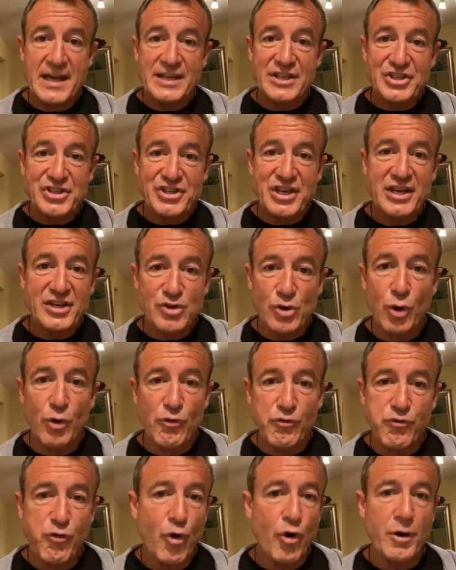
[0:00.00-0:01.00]

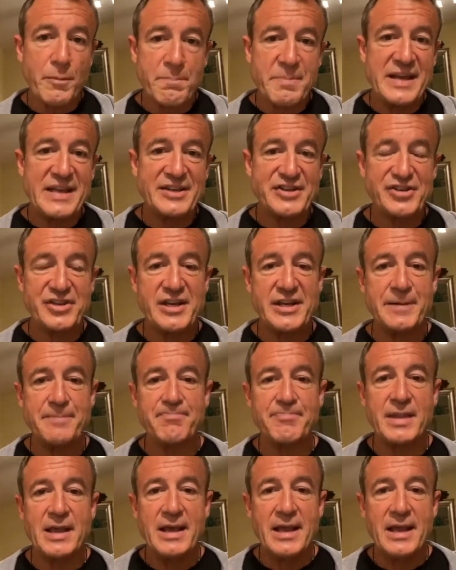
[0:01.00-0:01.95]
604 BC,